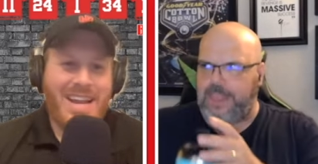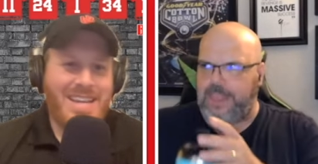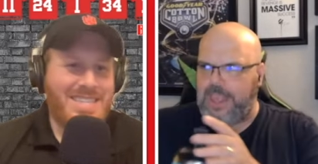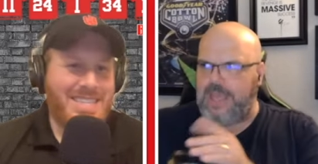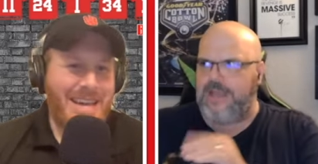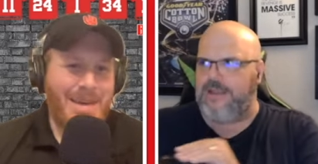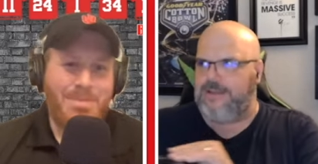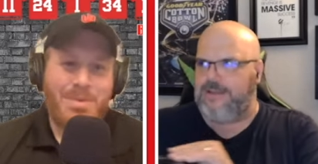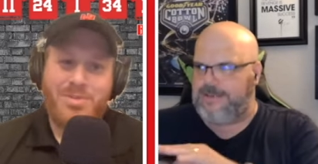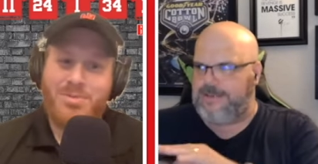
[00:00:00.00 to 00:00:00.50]
Speaker 1: to stay
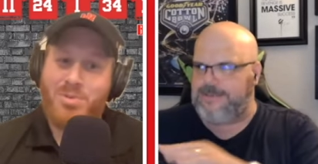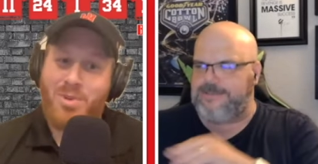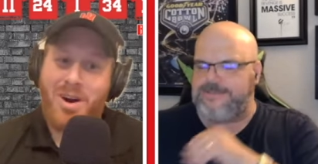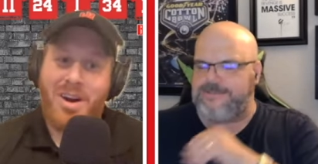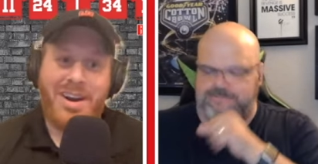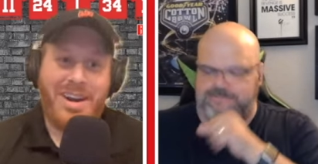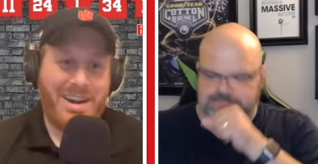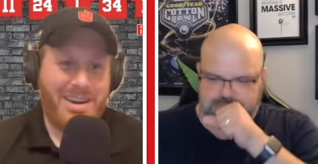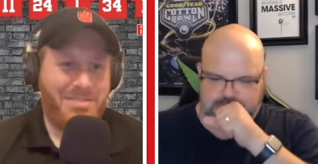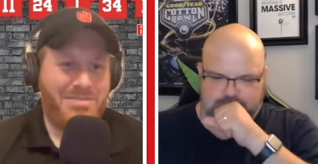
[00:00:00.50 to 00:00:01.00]
above water
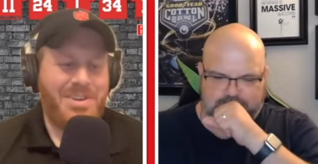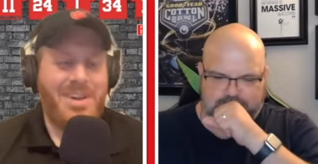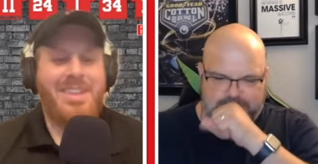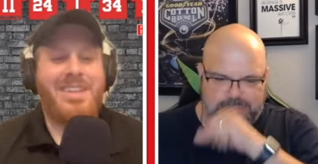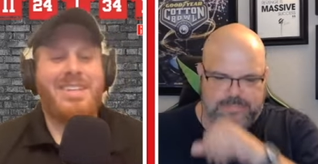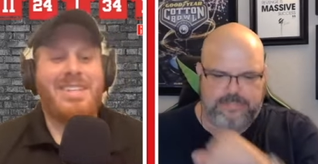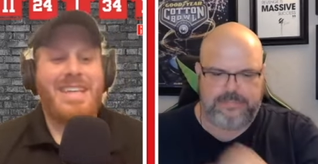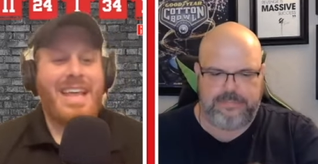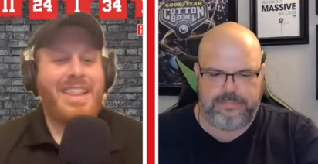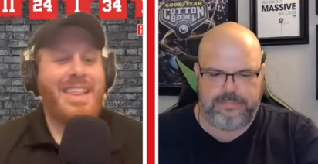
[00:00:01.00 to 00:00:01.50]
here, fellas.
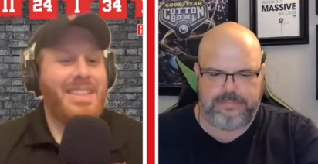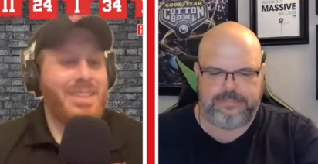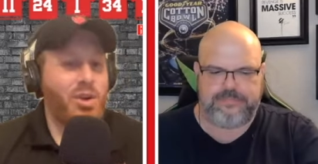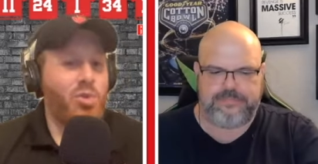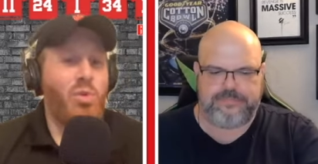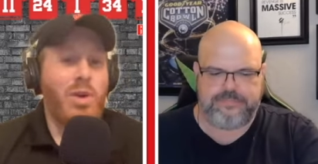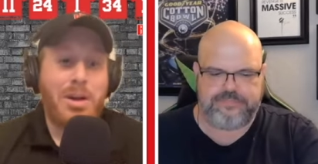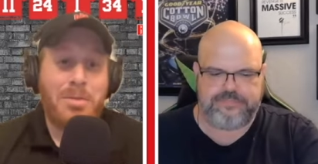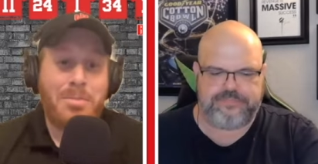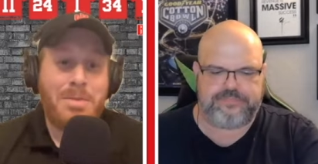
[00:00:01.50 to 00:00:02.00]
I think there
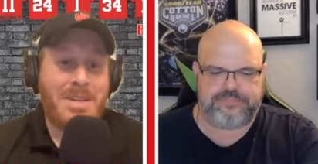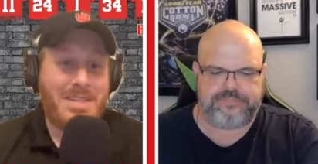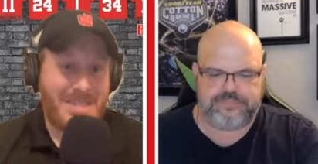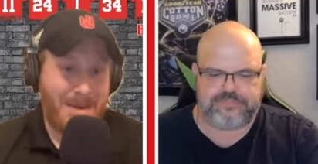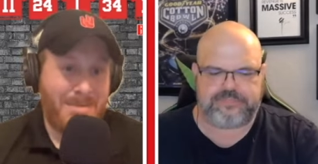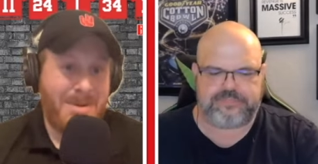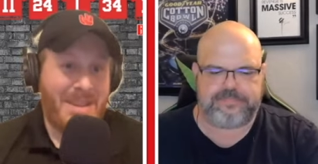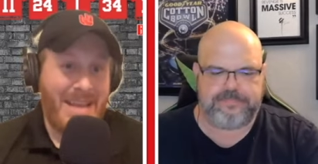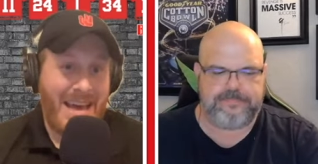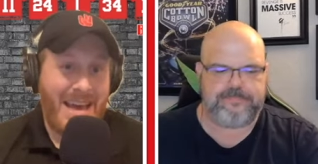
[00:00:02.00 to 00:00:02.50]
will be some of
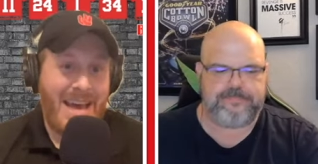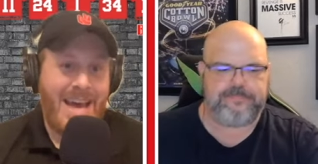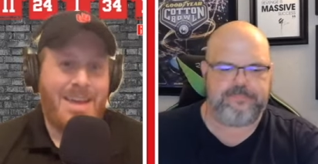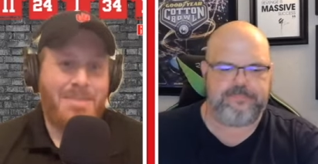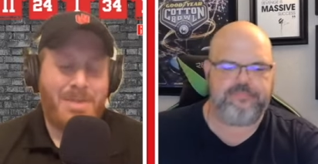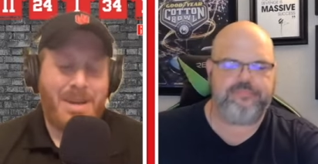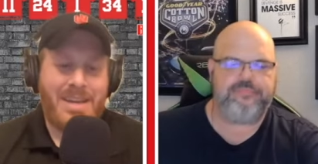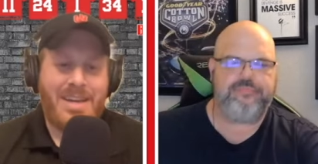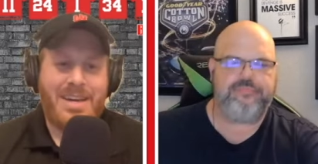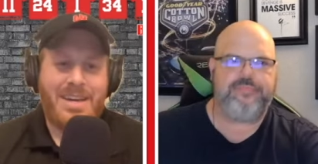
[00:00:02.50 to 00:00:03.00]
that
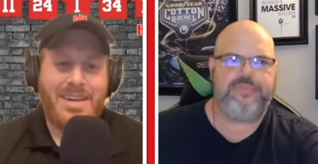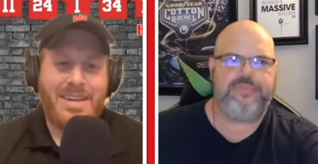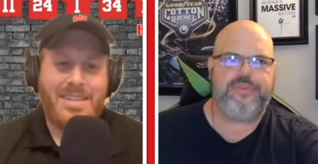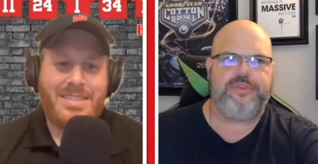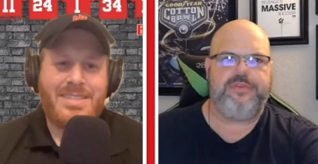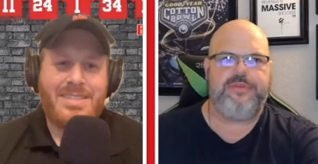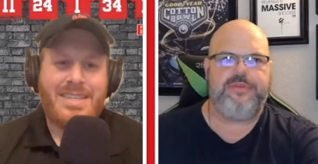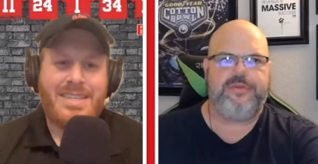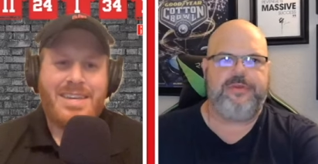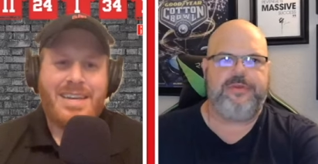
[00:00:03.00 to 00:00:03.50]
because
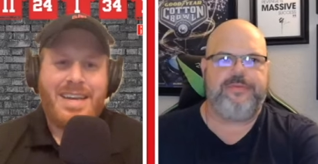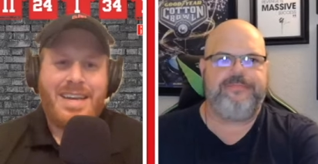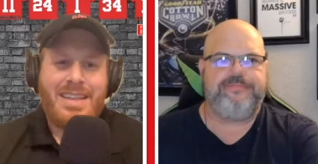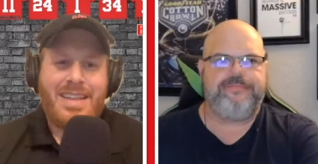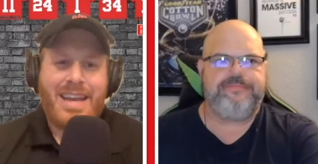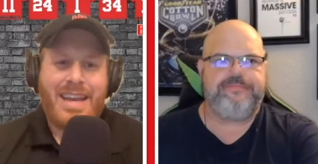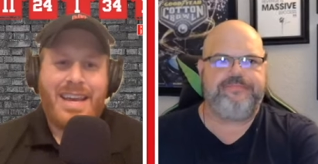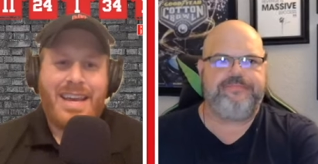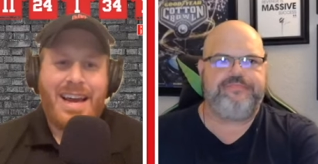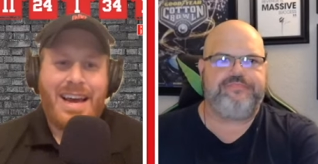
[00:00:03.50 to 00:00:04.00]
they
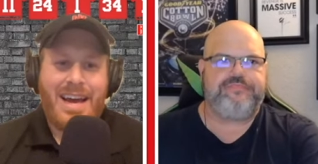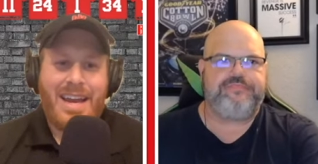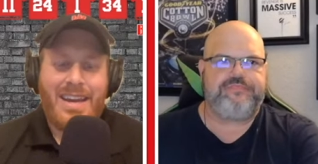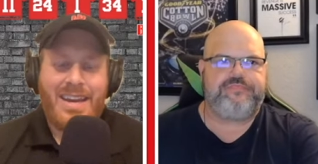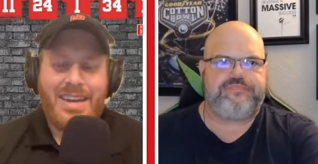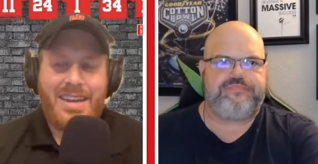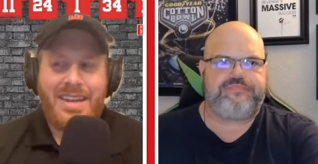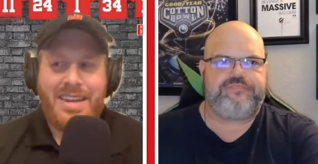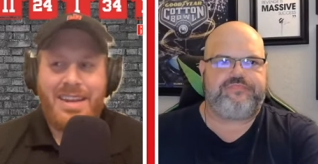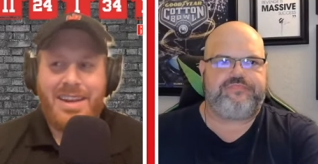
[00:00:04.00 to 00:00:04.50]
got,
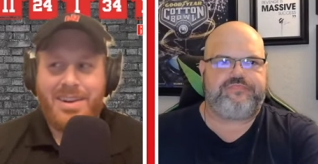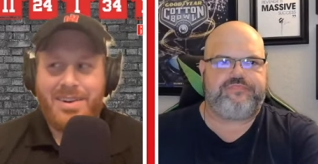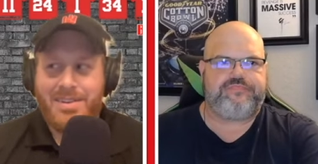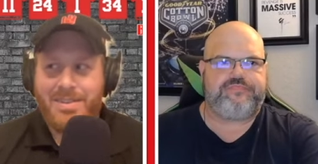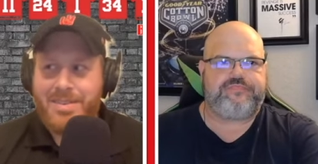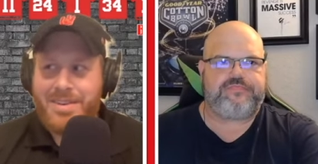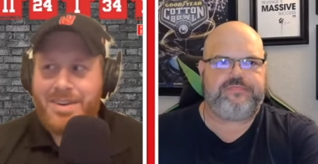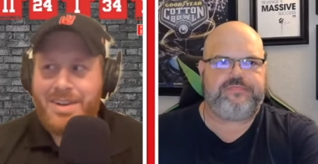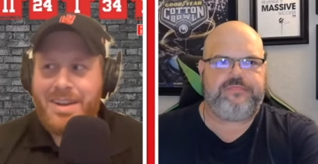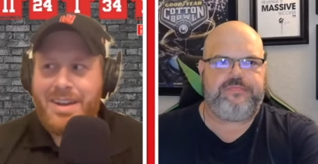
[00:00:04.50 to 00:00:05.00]
you know,
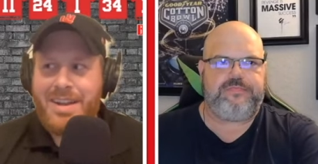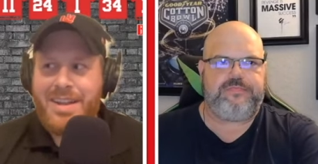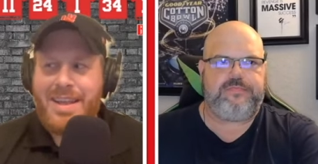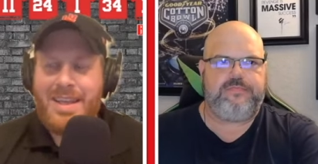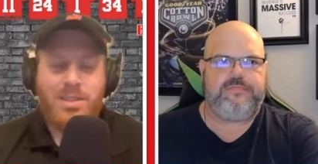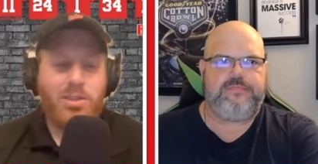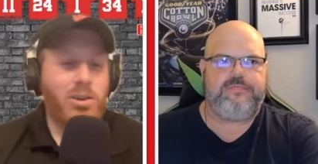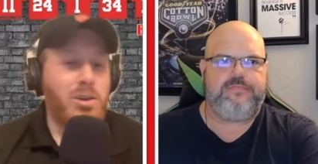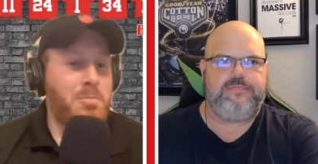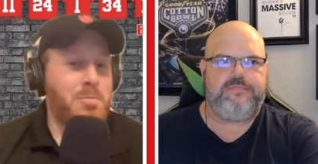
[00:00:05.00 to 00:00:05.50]
it
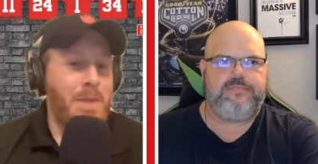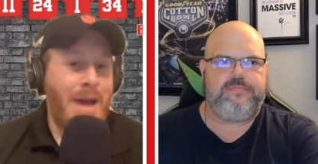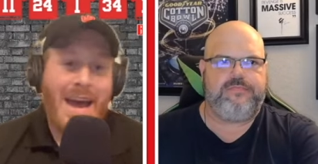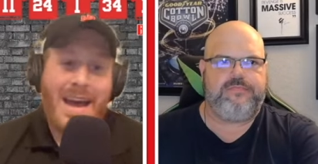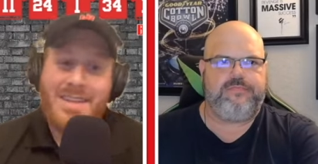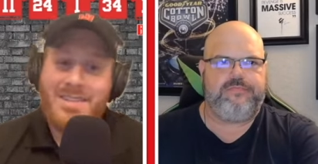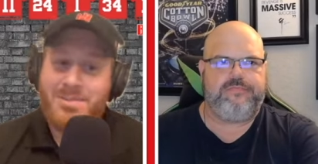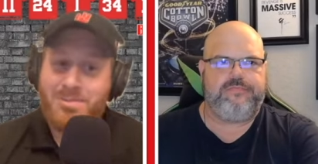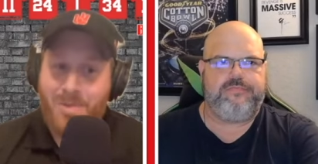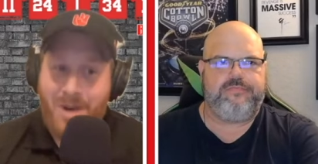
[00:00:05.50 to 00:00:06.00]
looked
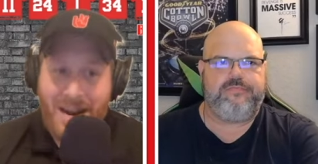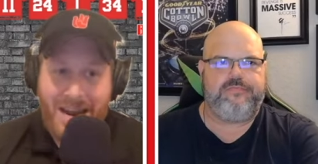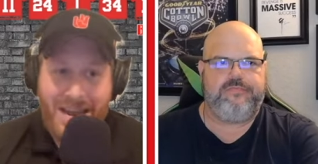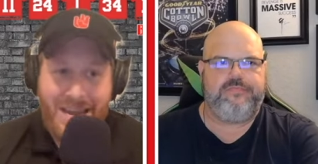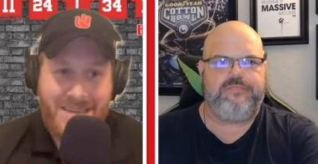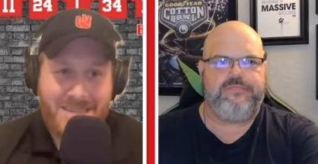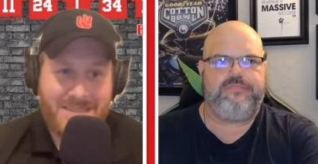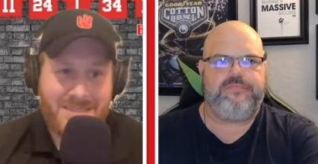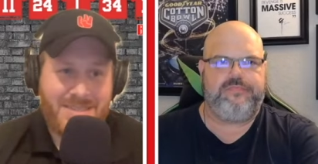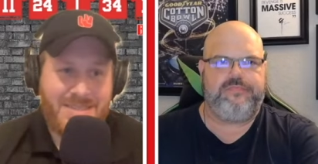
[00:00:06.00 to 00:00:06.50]
past
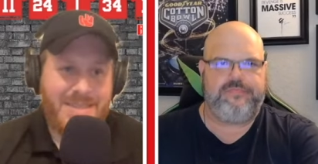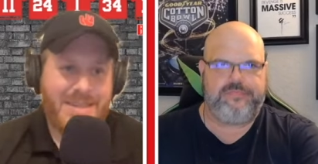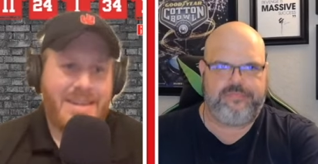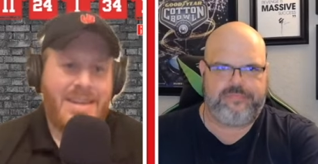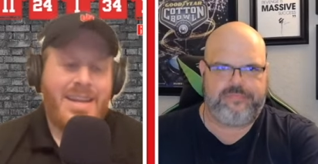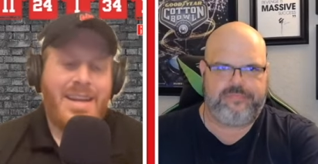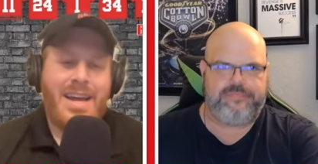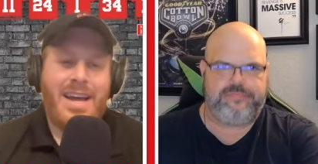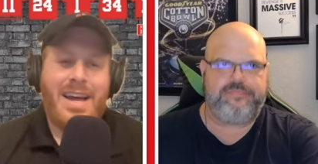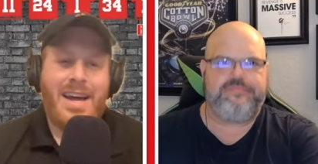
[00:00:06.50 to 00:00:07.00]
Rice.
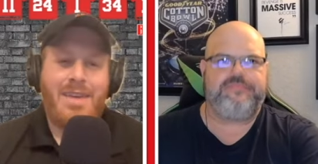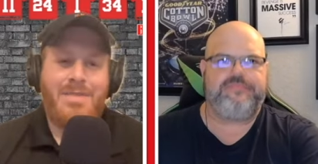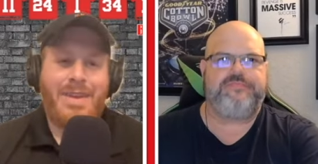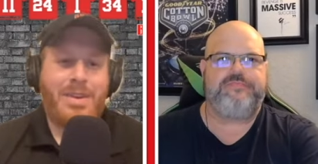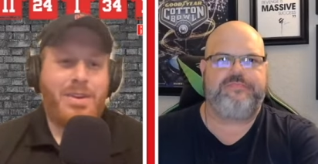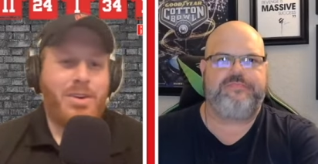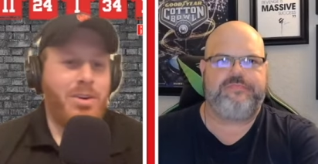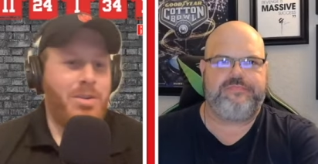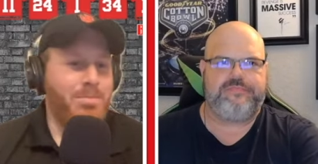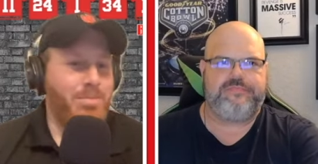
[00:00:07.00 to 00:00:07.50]
They
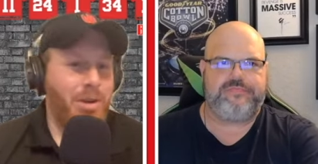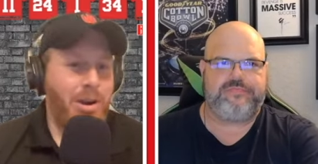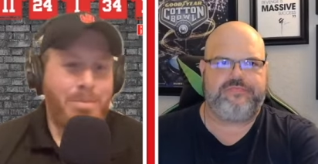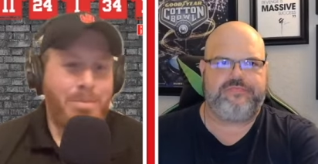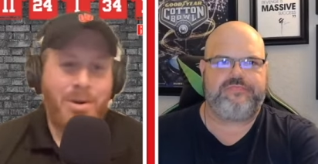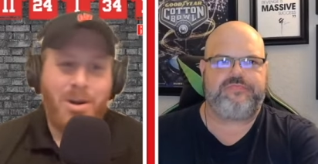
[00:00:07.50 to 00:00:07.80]
couldn't put up an